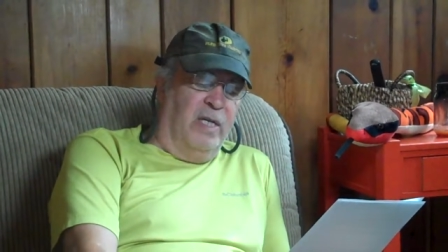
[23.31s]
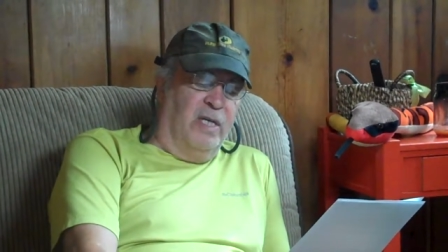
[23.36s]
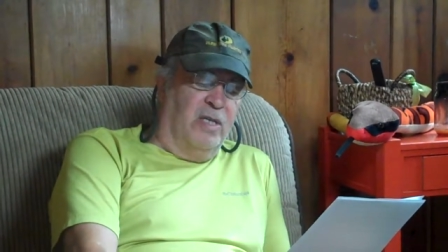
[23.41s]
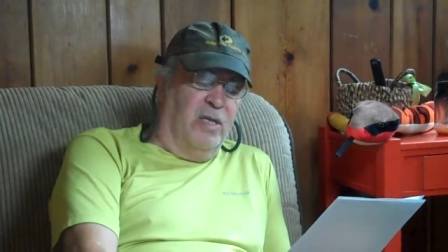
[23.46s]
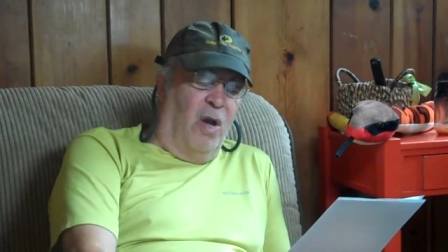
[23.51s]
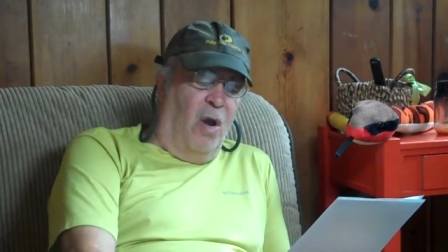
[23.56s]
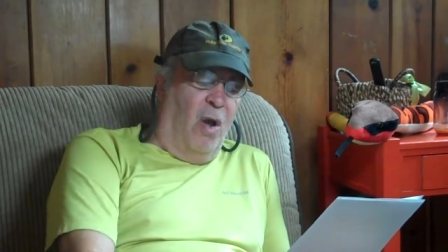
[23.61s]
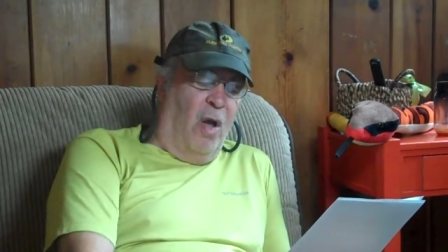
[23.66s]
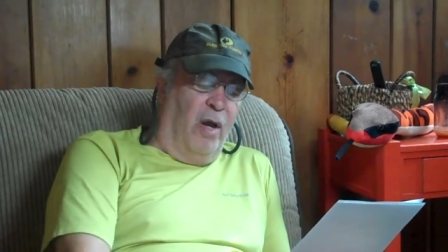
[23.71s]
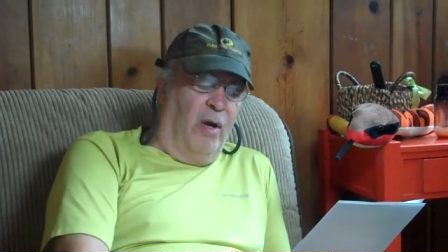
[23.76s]

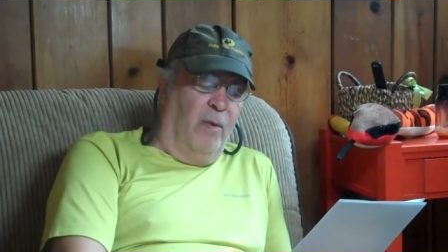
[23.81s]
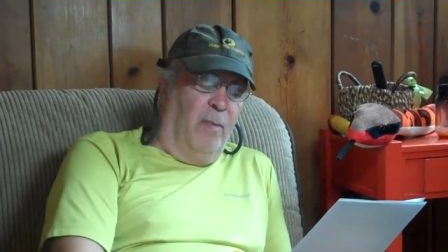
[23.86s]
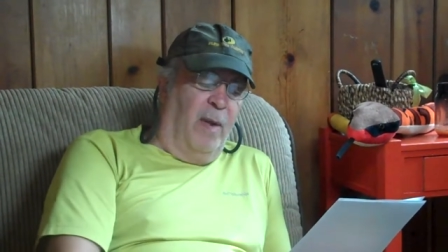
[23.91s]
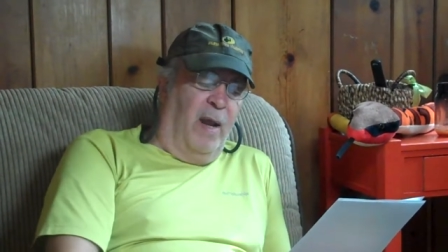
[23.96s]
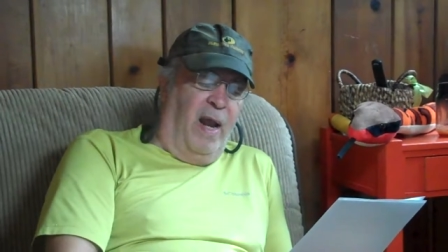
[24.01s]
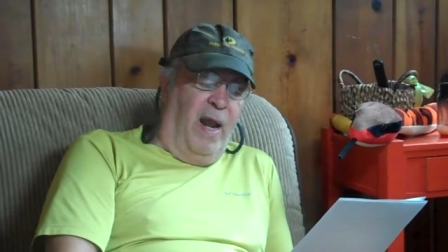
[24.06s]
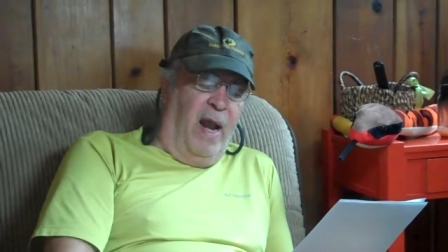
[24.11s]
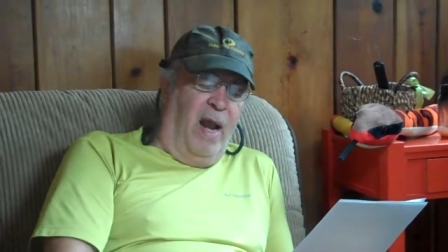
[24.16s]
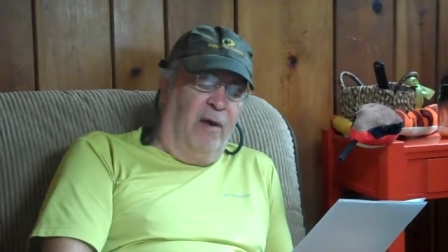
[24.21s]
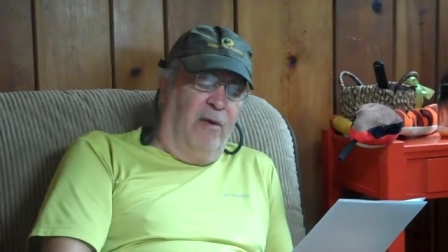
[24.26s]
his
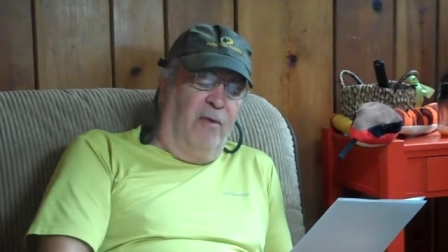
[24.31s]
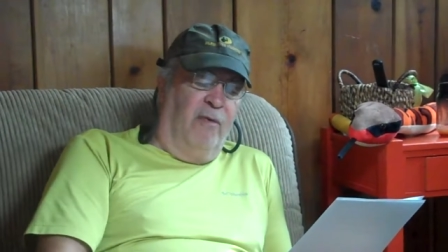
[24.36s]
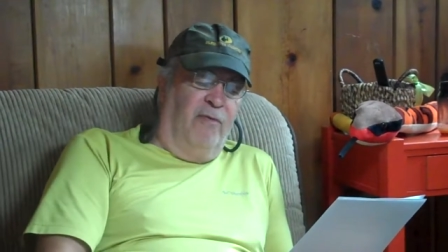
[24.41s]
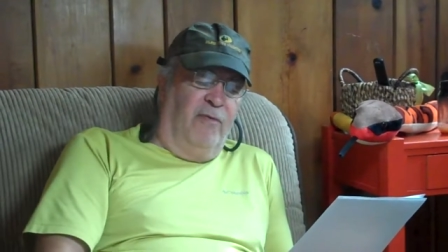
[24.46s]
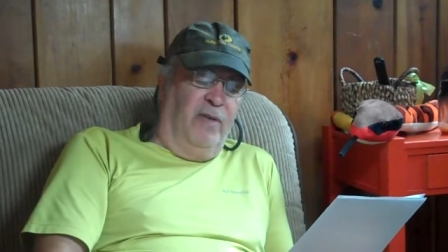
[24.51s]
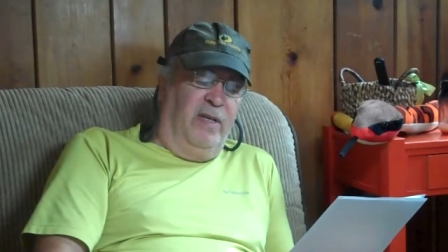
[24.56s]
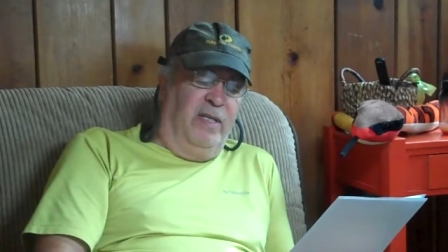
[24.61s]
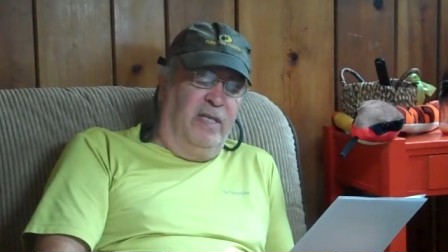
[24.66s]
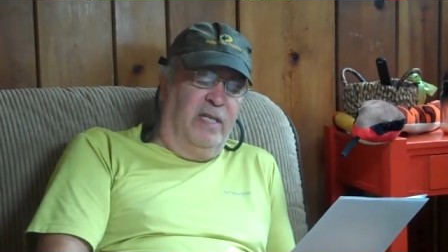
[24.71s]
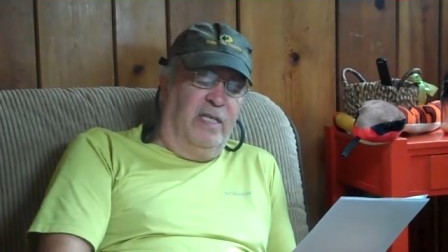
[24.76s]

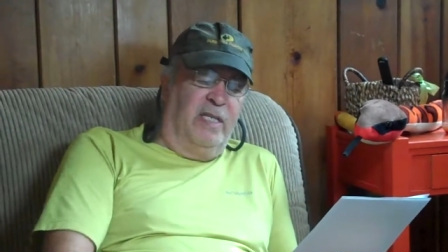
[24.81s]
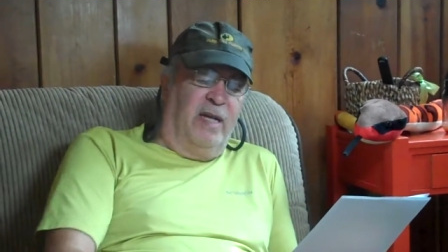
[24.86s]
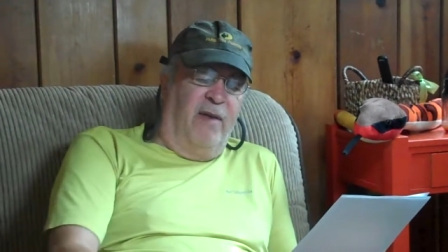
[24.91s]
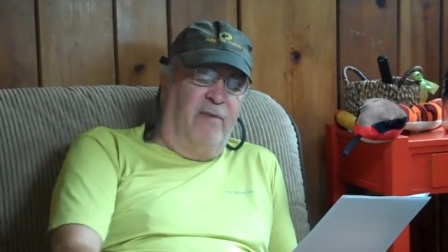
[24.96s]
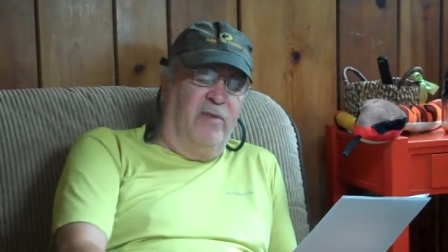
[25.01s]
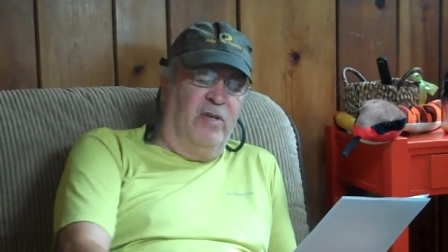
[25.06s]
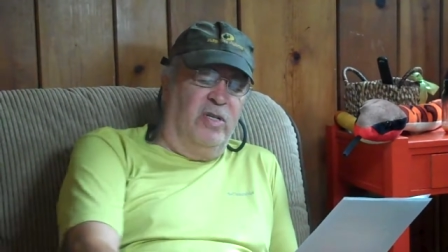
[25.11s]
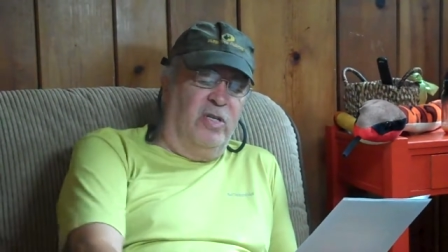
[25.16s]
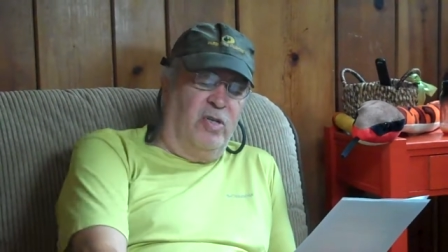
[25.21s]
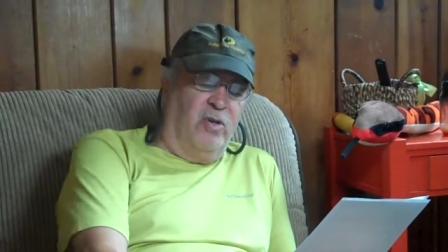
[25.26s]
autobiography, The
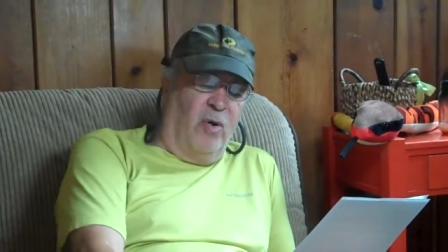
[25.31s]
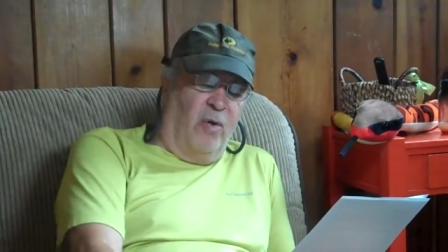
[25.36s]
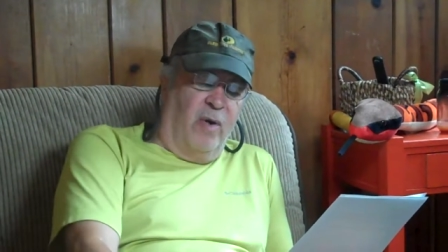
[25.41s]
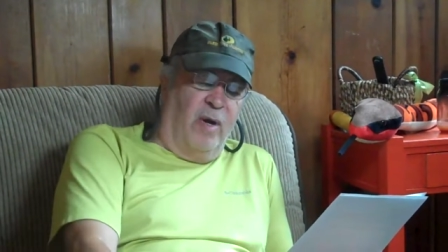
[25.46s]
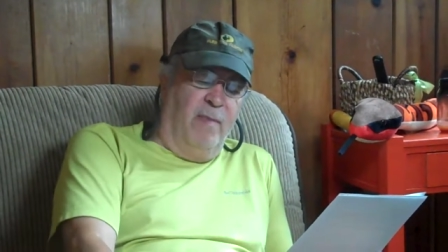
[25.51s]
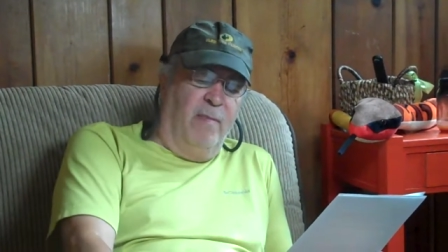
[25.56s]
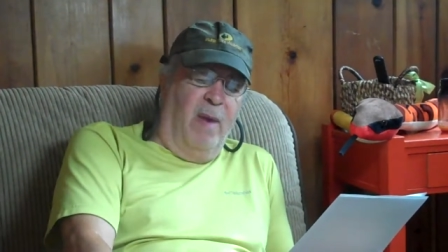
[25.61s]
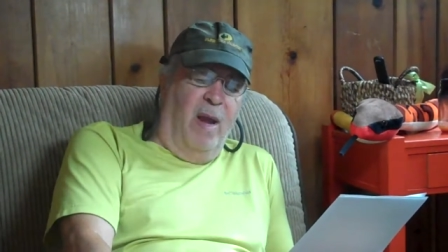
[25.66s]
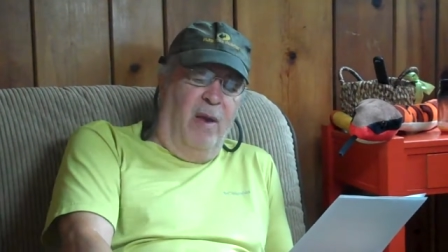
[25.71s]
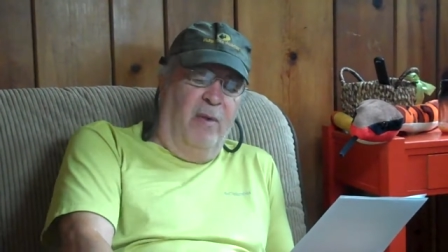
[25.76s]

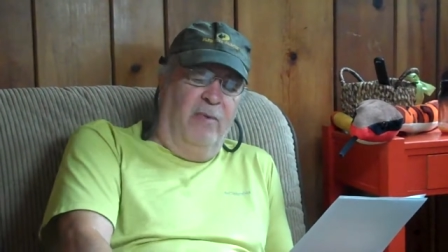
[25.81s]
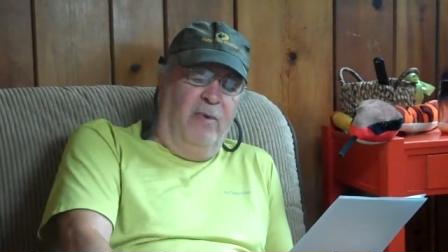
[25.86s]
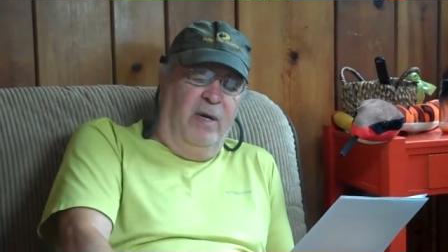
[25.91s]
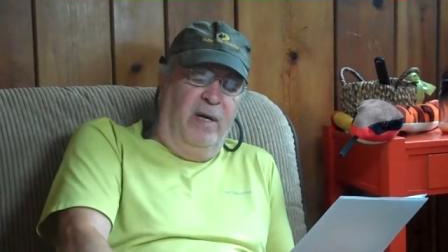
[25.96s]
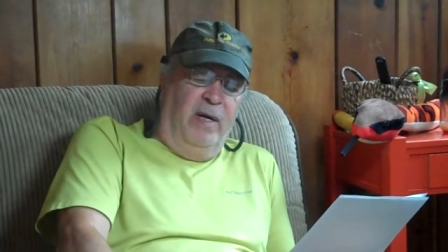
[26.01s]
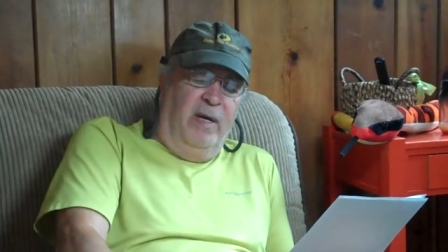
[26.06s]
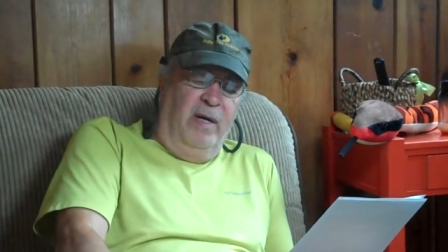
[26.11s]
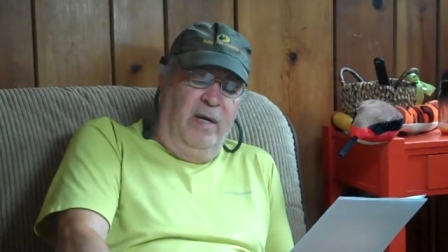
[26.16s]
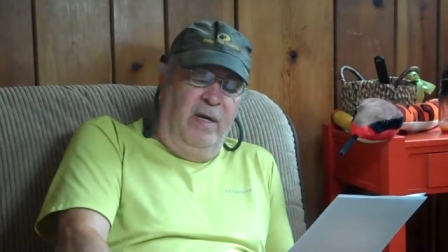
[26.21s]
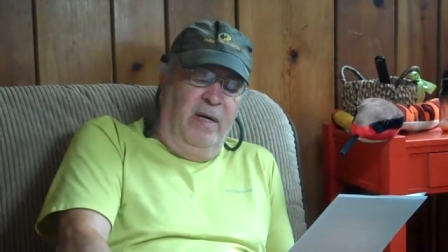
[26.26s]
Seven-Story
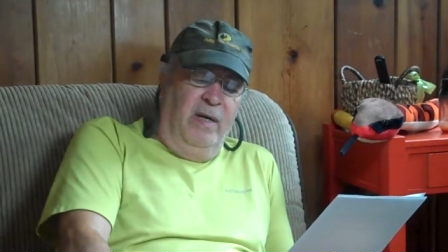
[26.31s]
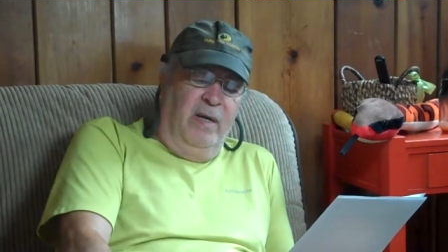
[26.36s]
Mountain.